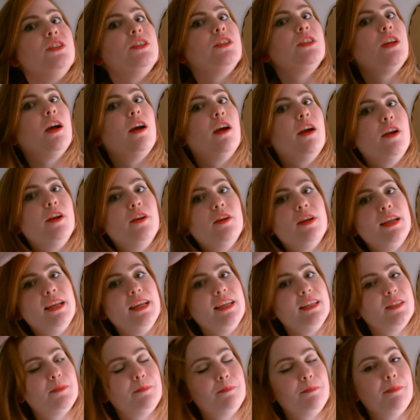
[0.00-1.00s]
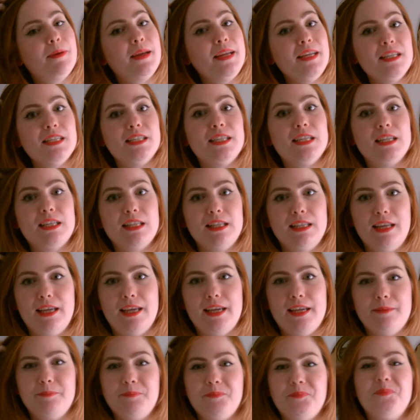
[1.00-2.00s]
So, it's
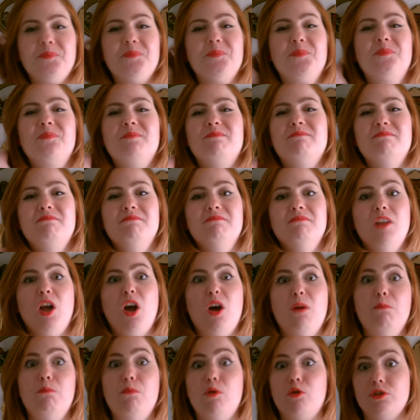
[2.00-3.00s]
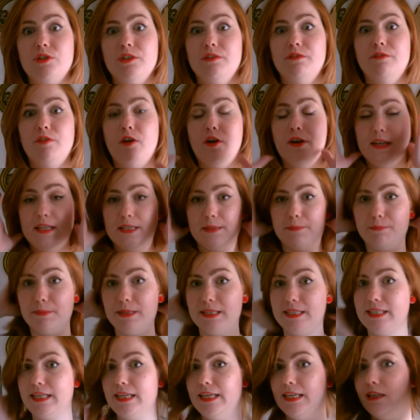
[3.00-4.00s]
basically a modified
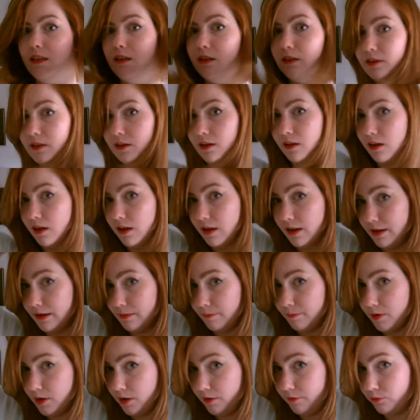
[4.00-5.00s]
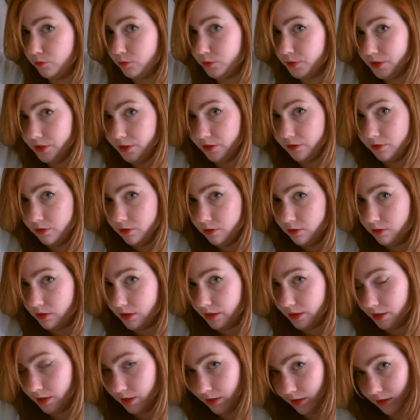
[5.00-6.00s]
midi. I've also
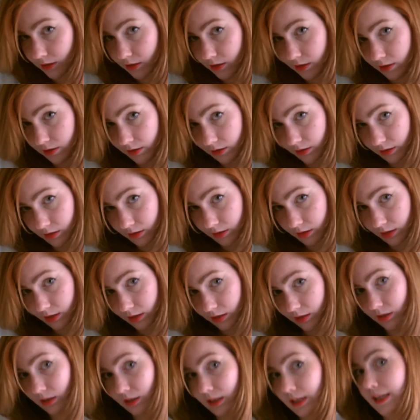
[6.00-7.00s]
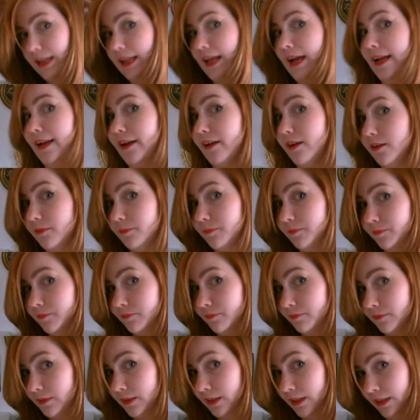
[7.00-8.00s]
got, I think, a layer
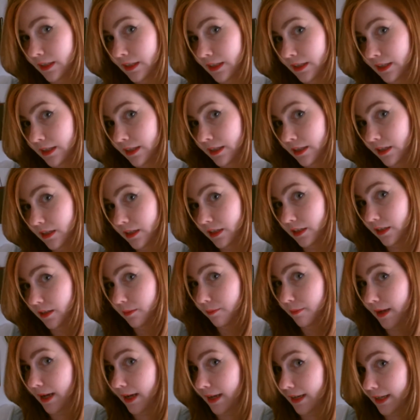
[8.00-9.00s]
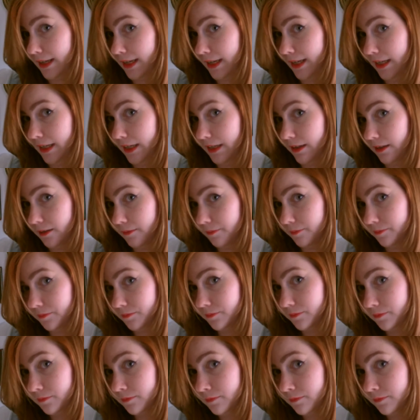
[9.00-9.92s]
at the back here.